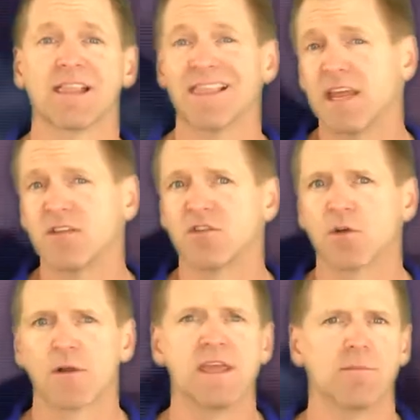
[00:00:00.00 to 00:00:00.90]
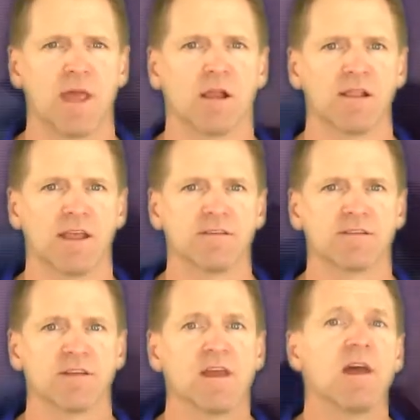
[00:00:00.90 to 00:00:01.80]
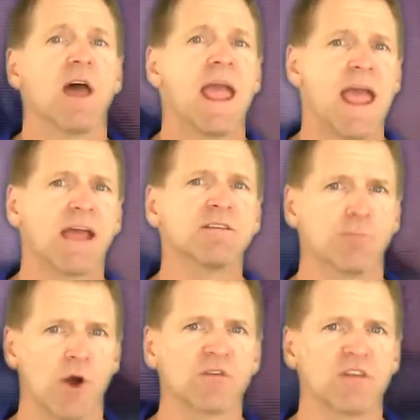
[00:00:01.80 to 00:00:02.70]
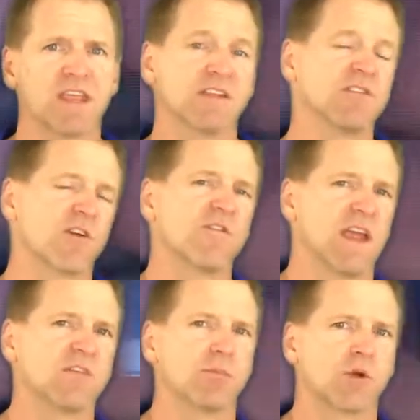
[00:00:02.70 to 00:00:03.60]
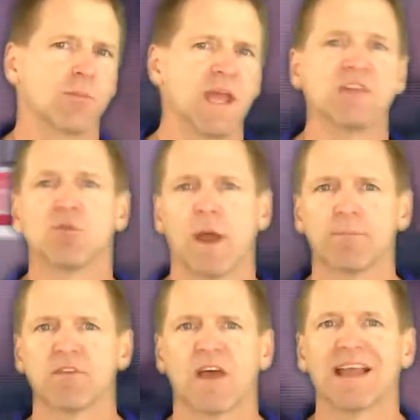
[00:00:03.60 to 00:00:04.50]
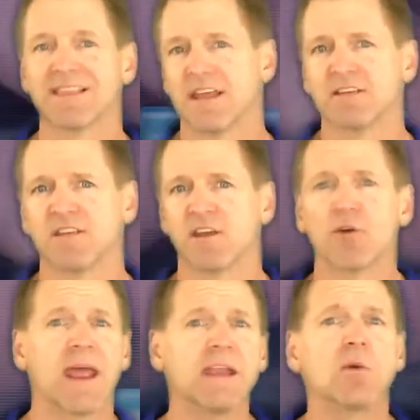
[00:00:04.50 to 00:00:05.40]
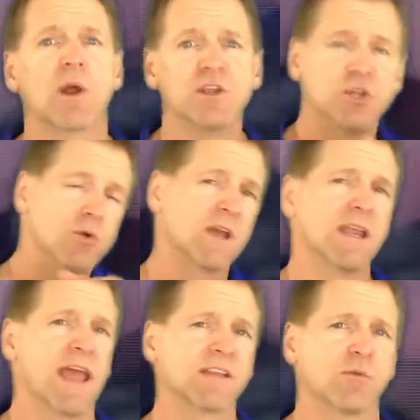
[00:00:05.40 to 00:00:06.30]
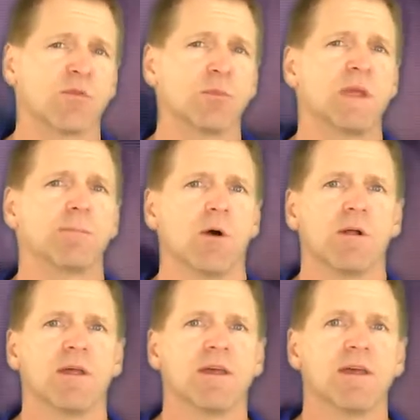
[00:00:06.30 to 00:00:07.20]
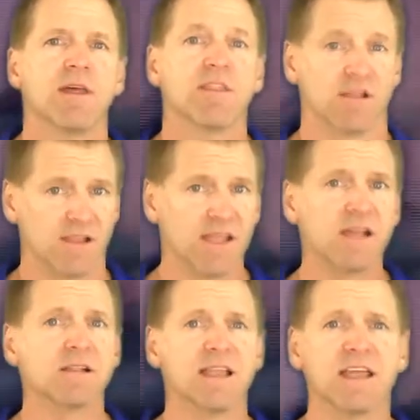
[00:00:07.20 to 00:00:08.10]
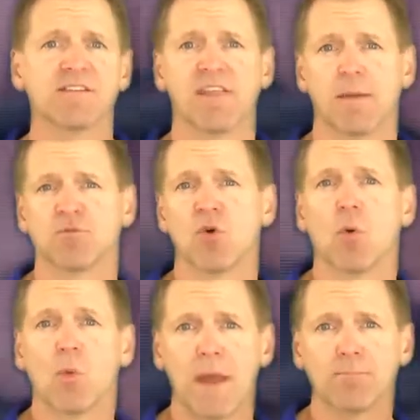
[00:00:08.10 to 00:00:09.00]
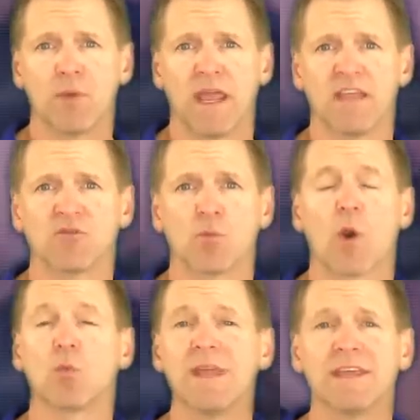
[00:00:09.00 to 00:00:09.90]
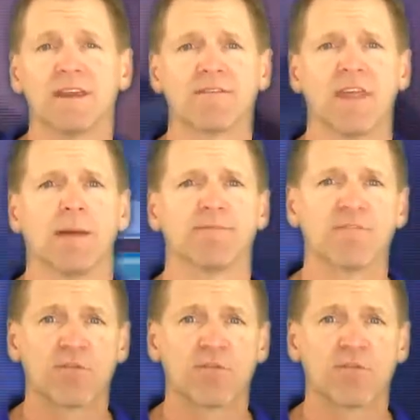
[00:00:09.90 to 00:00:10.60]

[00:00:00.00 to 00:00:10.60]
a link to your email list and posting it to your Facebook page, website, LinkedIn, or anywhere you connect with people. The link leads them to a web page where we give them